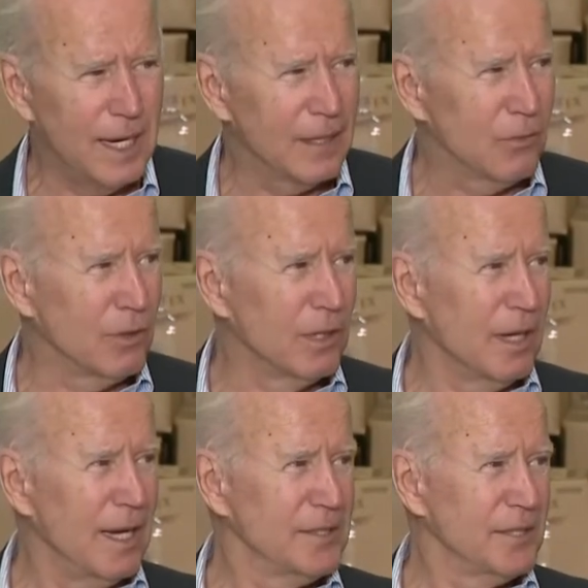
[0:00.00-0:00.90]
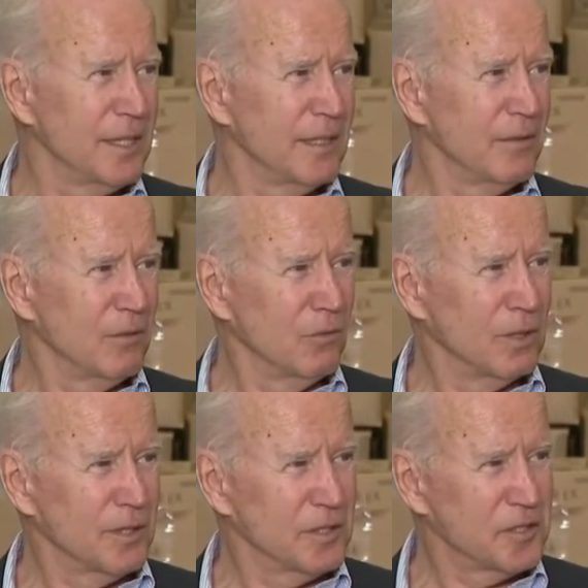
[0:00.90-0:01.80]
back realizing
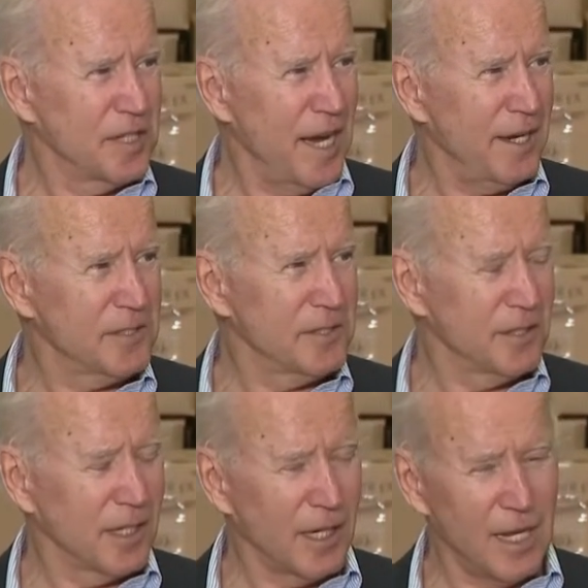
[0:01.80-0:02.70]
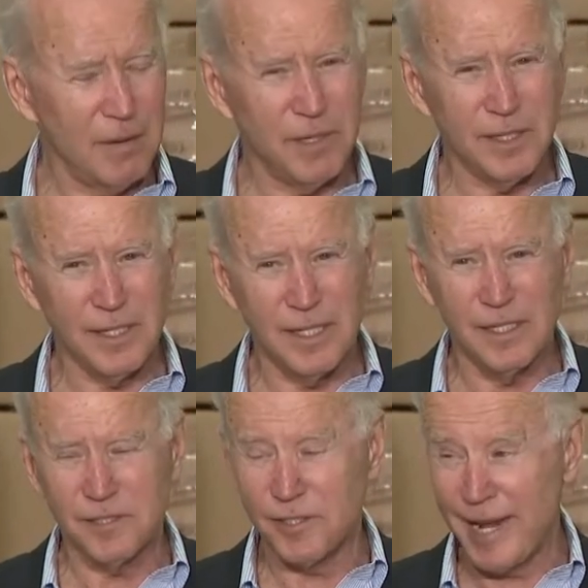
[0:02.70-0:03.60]
what the status of the climate
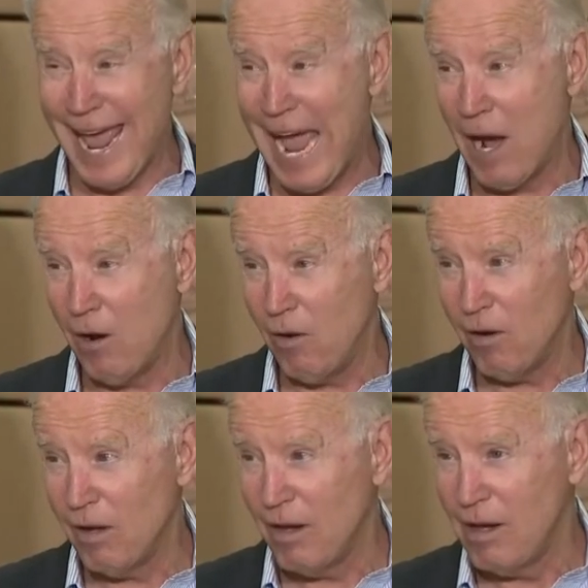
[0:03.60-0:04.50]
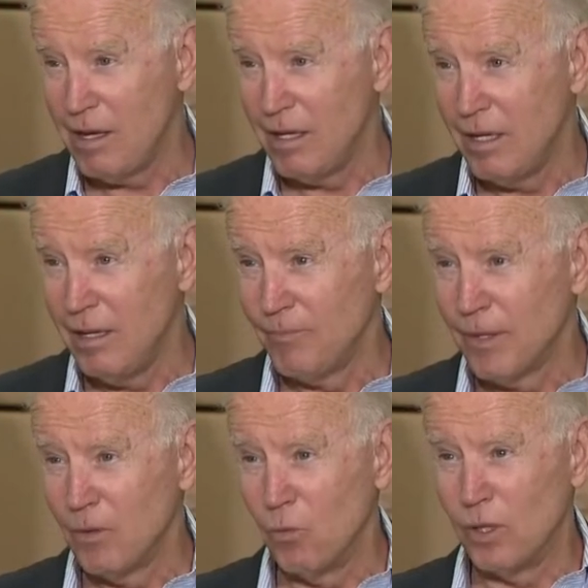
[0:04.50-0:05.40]
is now,
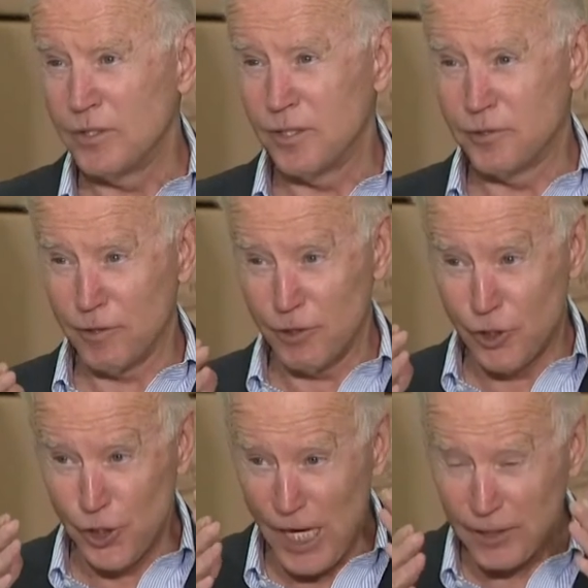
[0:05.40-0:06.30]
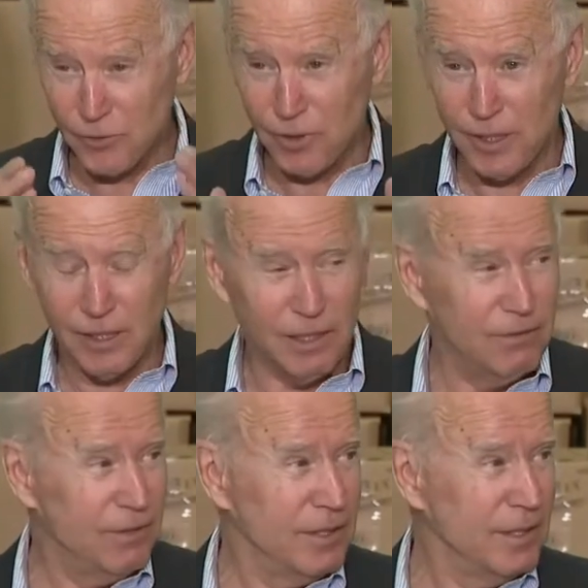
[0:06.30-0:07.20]
what the trajectory
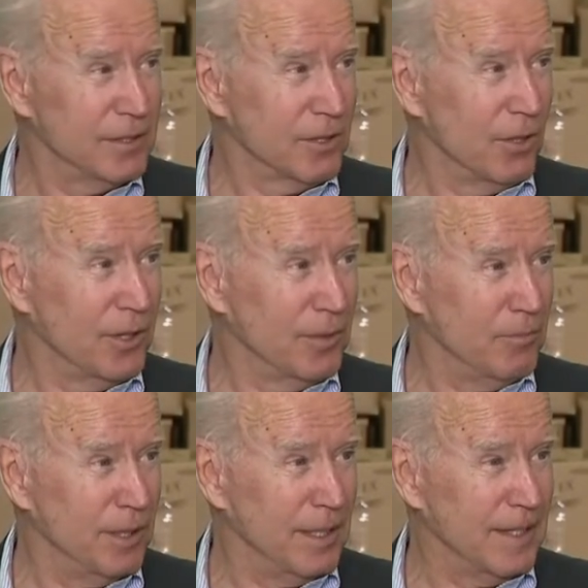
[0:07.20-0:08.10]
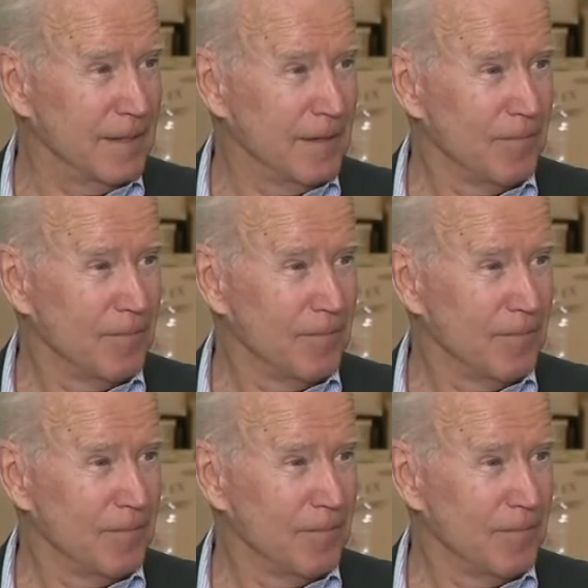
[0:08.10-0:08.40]
of it is going to be.